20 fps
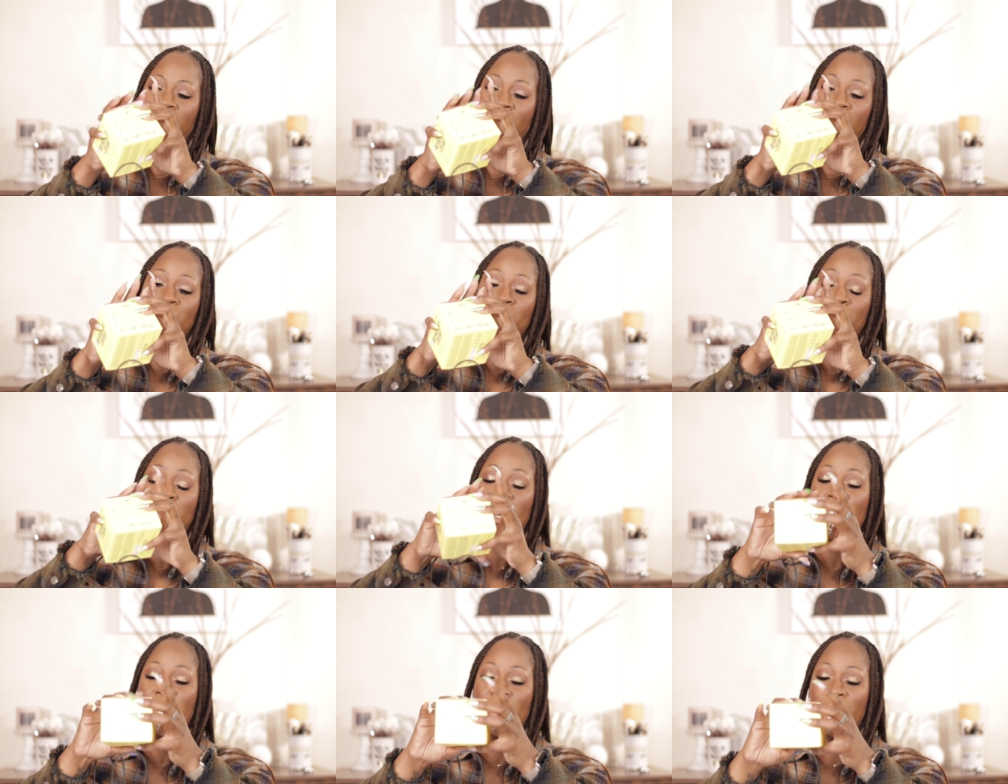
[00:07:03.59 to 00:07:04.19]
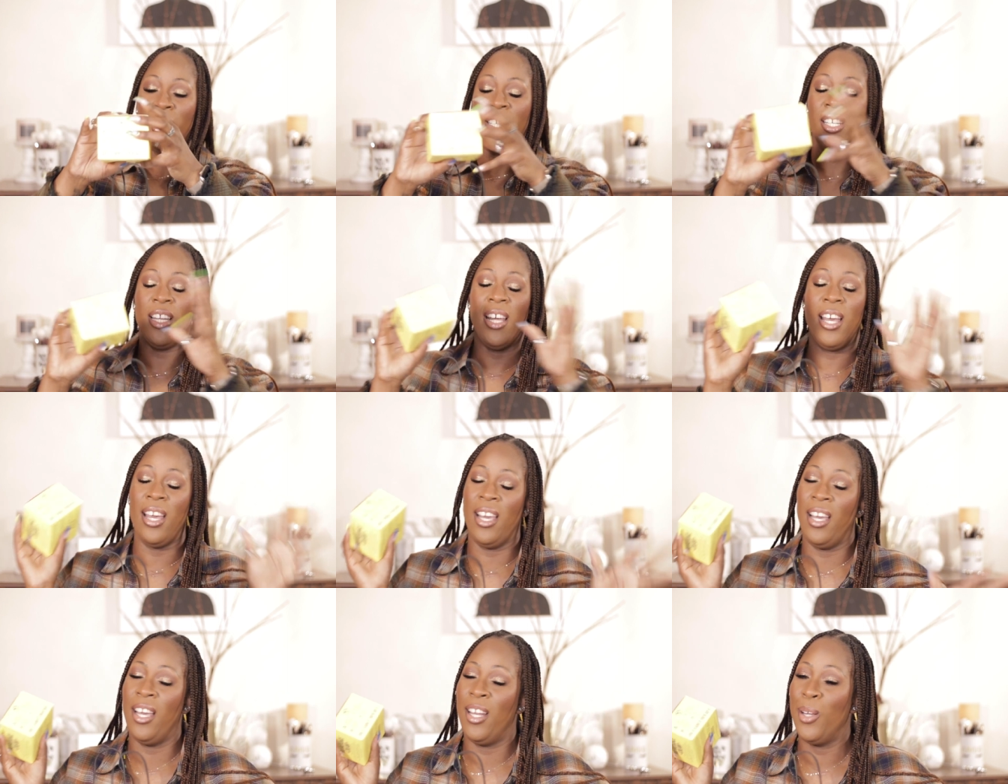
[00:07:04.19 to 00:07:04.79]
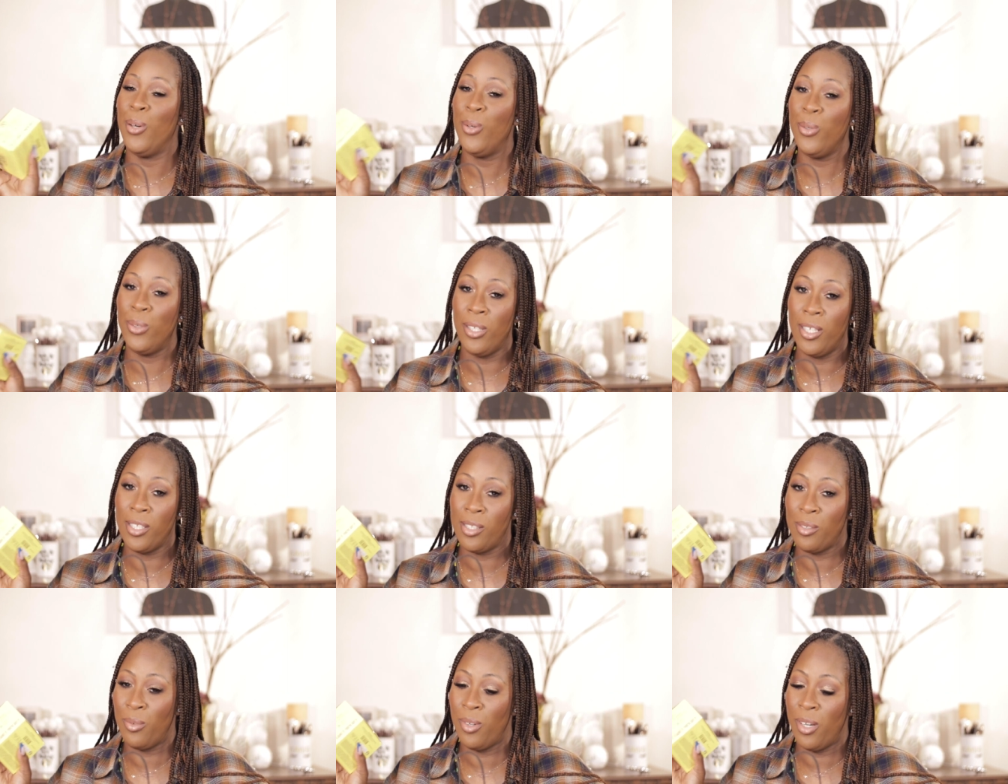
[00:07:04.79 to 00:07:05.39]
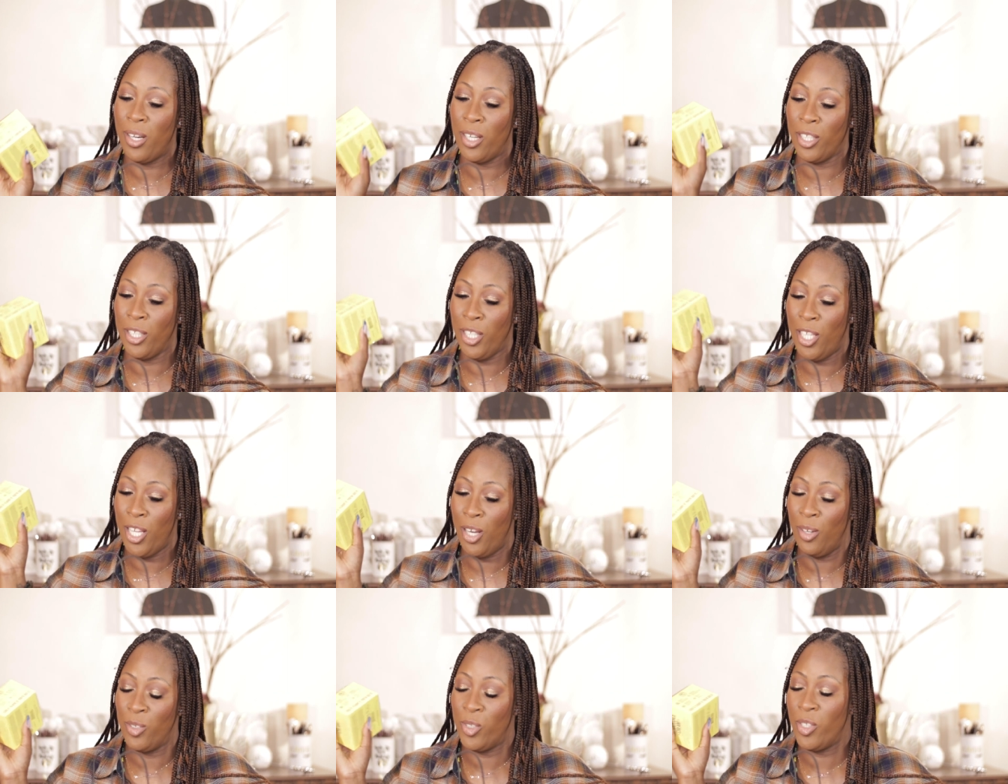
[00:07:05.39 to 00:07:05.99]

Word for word: It smelled good and who doesn't want glow?